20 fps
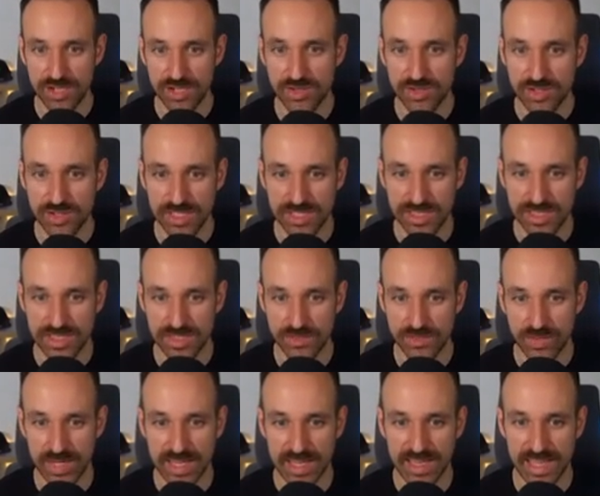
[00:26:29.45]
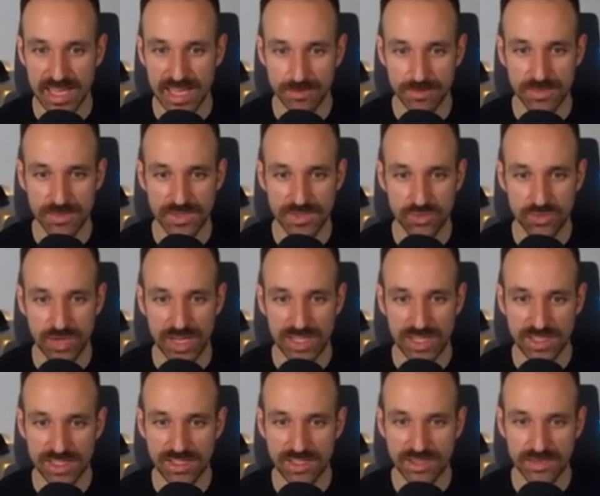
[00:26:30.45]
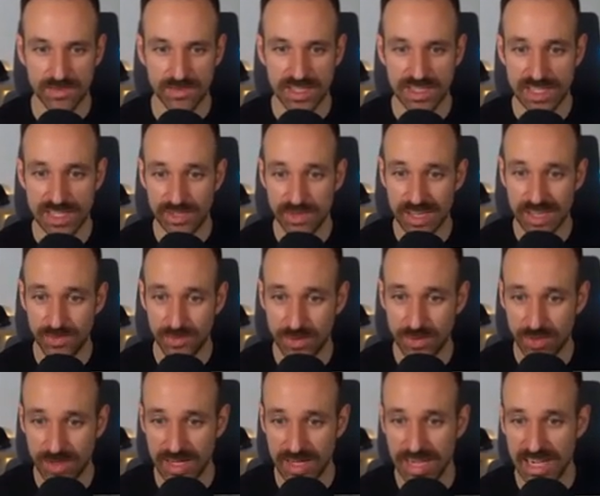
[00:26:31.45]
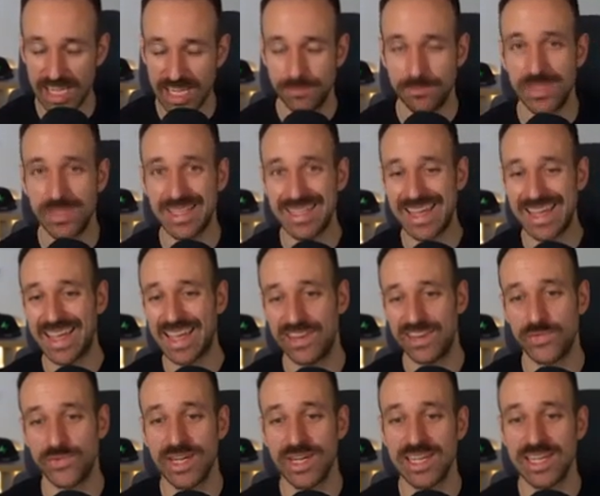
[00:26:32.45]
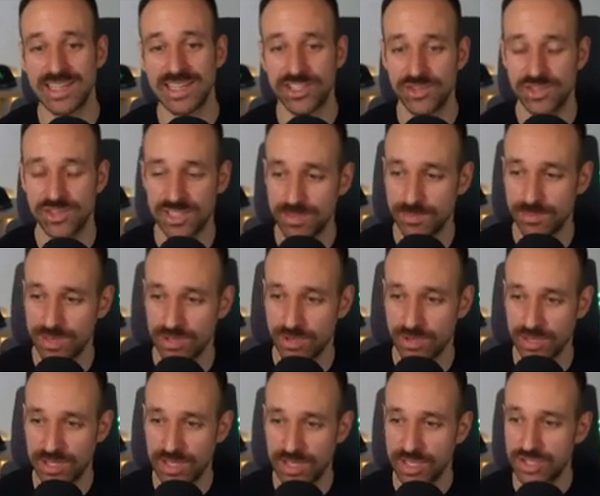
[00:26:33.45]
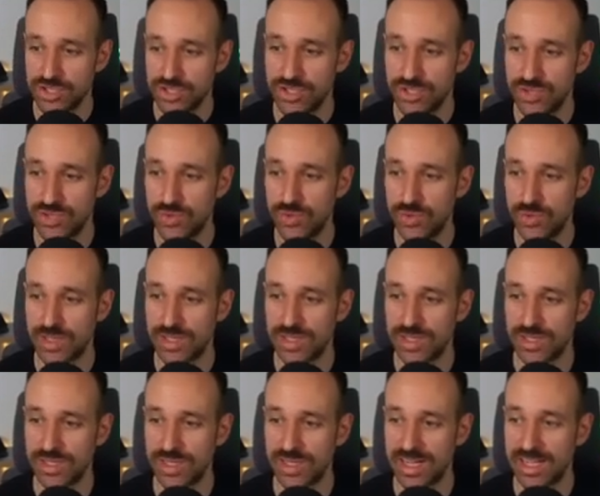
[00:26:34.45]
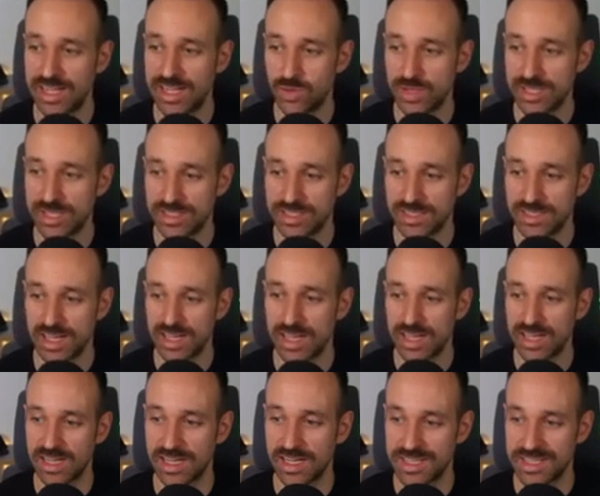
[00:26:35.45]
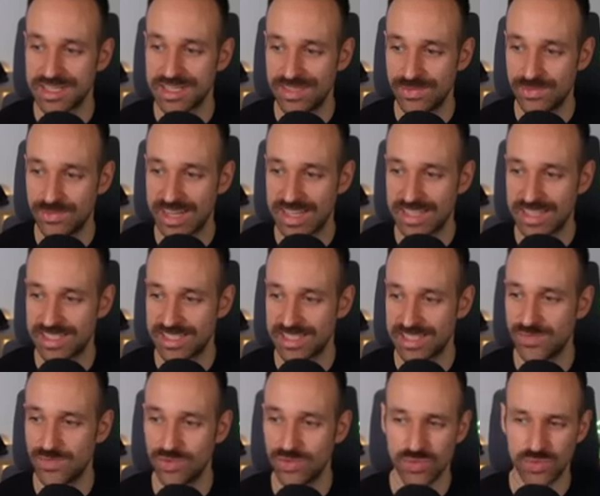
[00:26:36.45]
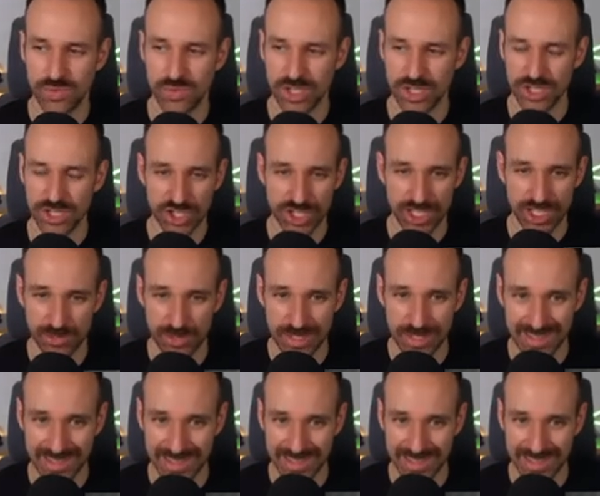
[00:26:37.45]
Usually this file happens right here, and then you have your IPA file that you can deploy to an iOS device if you want to share it